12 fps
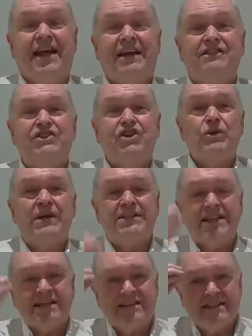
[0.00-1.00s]
And so
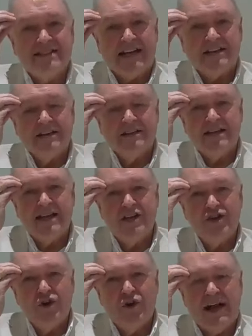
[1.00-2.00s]
it's a subtle thing
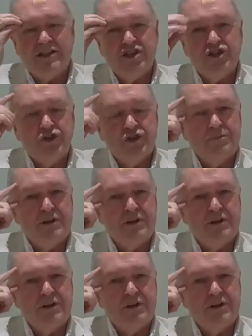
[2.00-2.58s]
in your attitude.